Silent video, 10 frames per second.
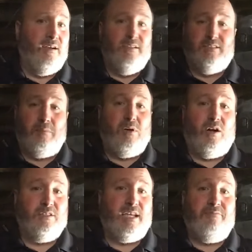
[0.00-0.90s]
Some
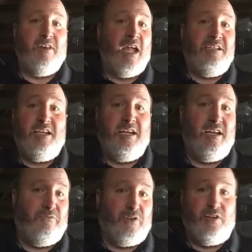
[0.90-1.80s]
cars have 19
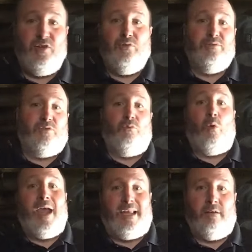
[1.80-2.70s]
different hues of
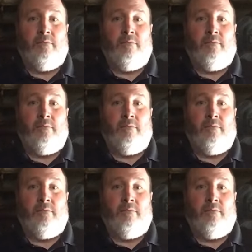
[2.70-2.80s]
white.